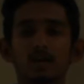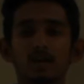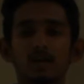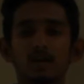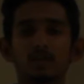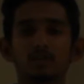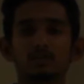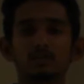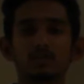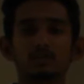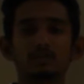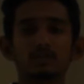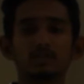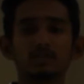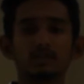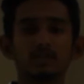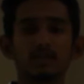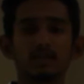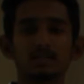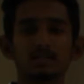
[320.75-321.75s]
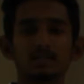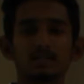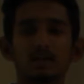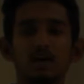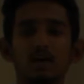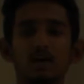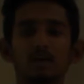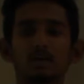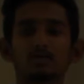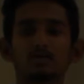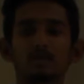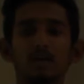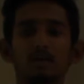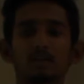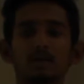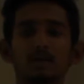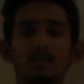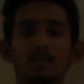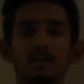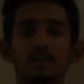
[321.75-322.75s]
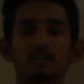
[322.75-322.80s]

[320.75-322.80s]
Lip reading: Each of these key scenarios are being